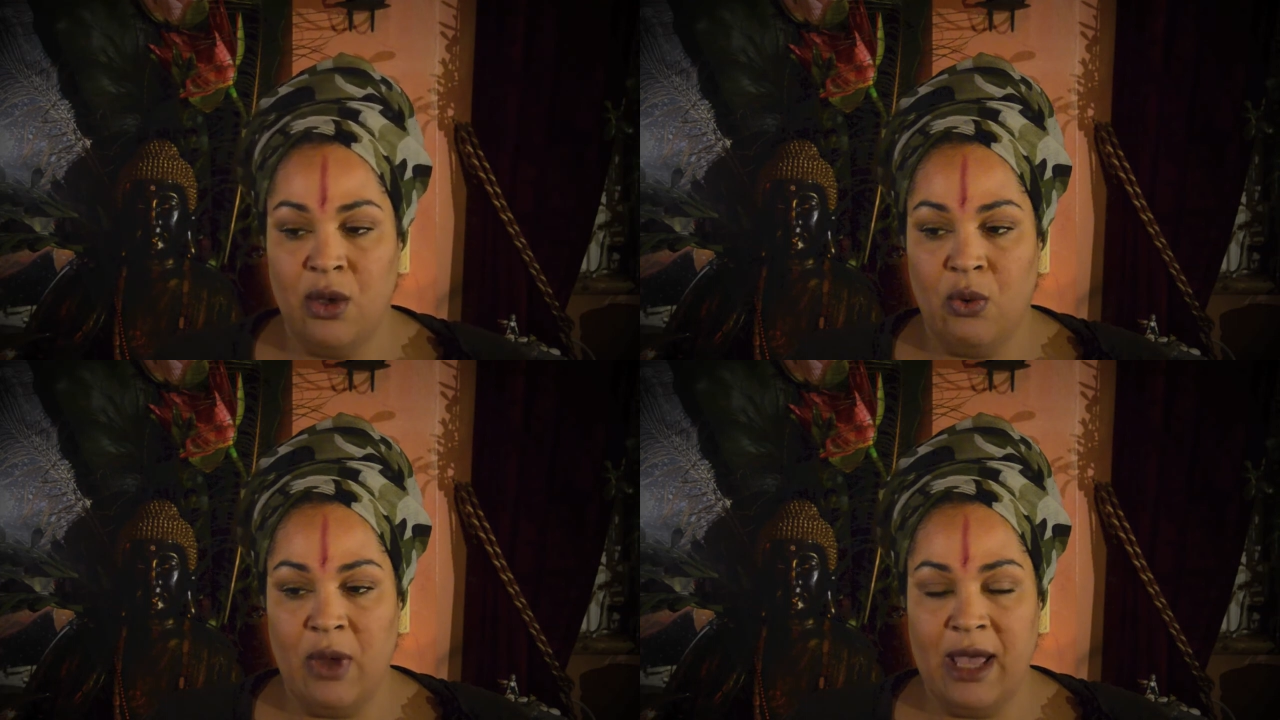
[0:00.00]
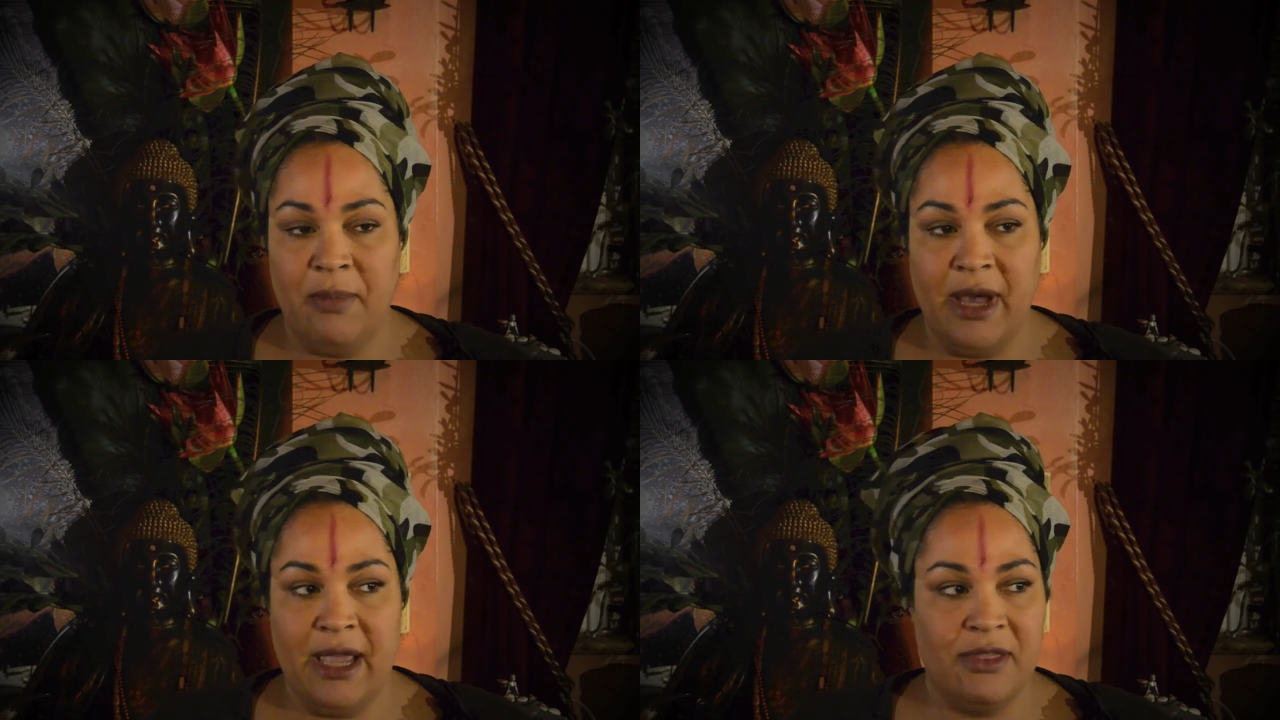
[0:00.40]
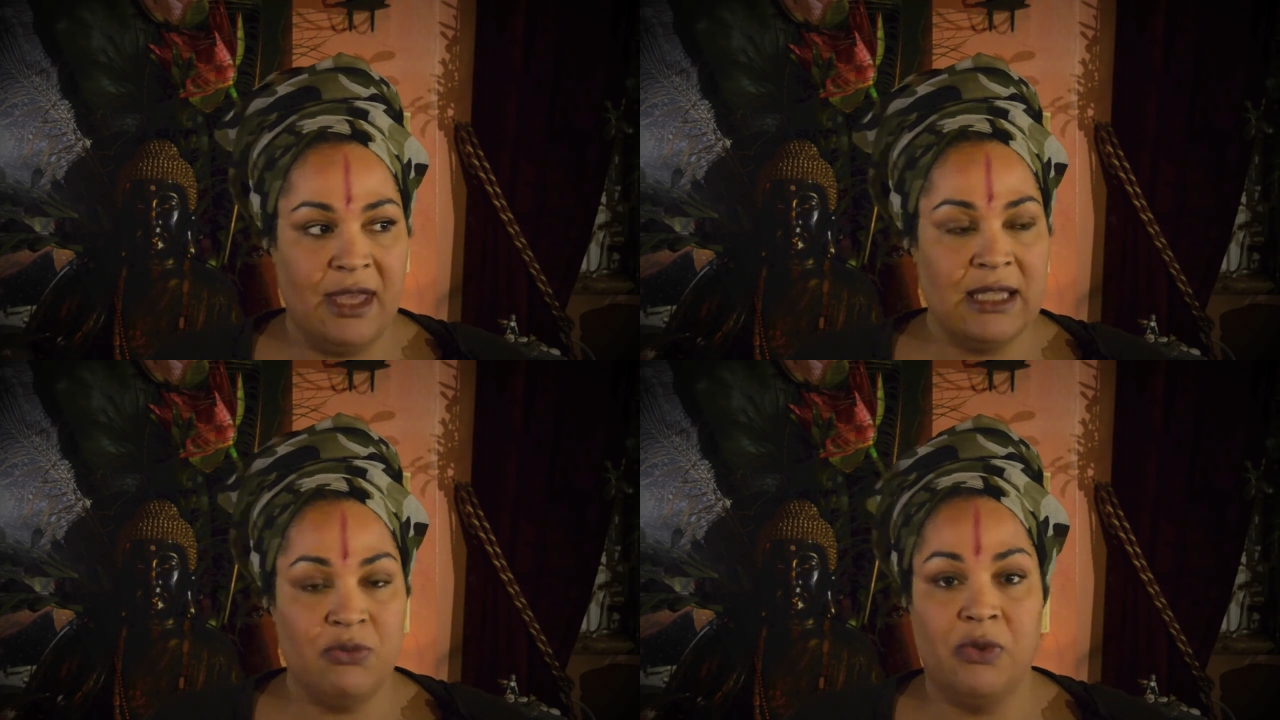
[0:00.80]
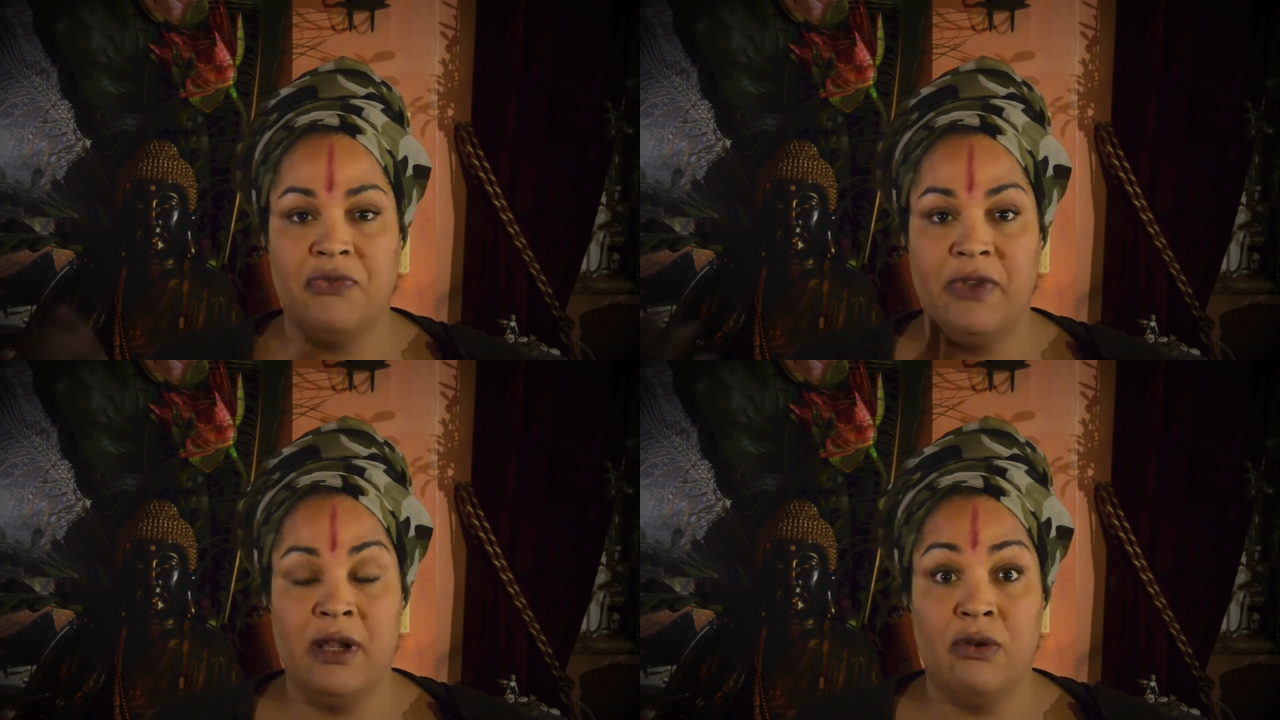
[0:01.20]
whereby things will
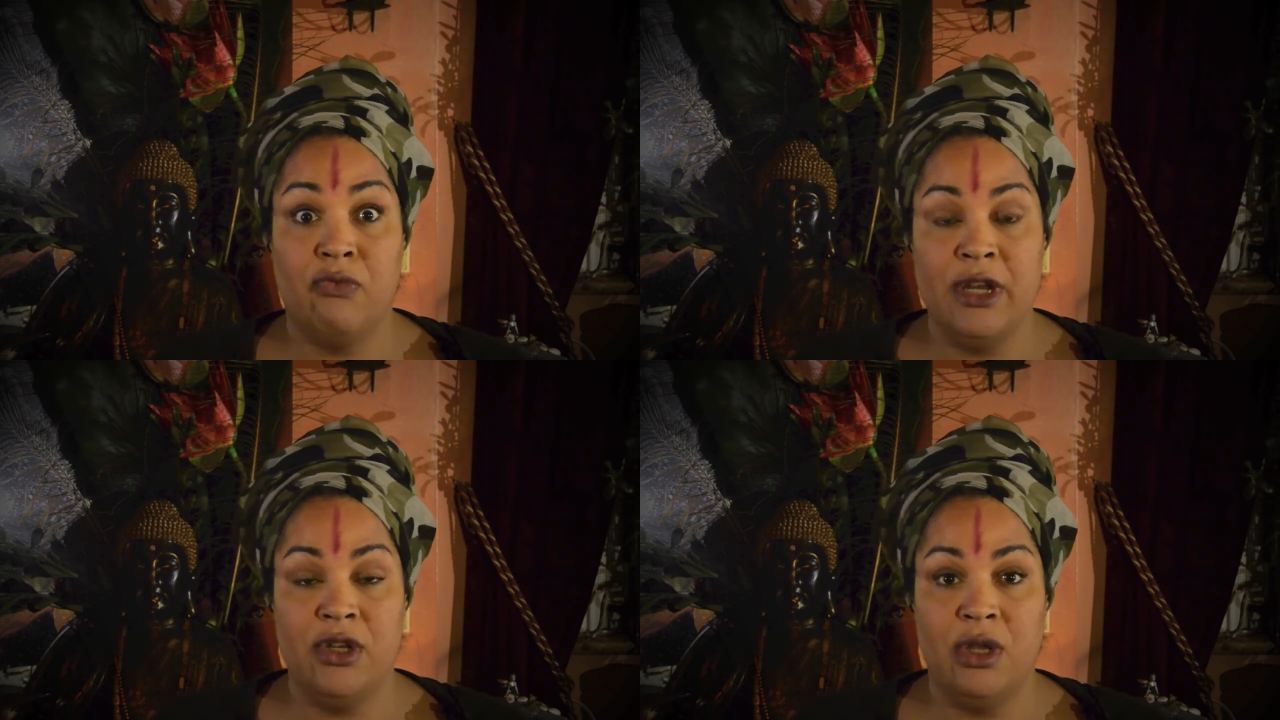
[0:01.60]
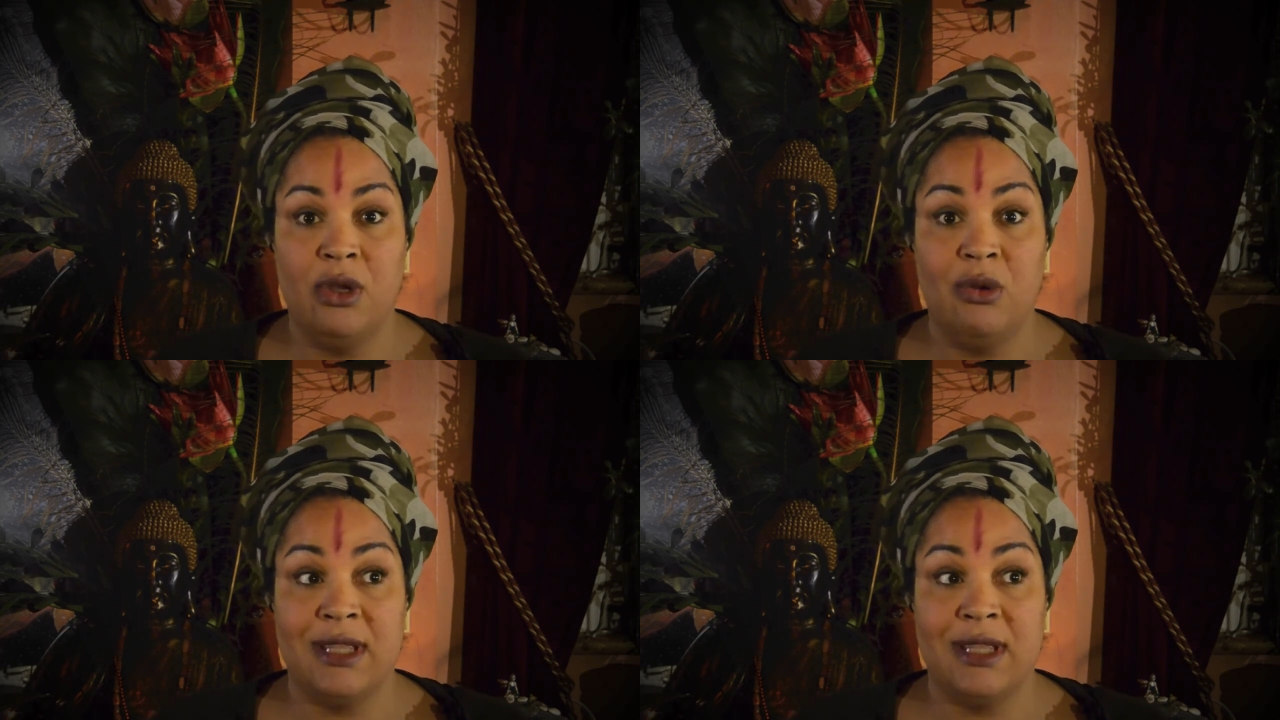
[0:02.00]
feel renewed,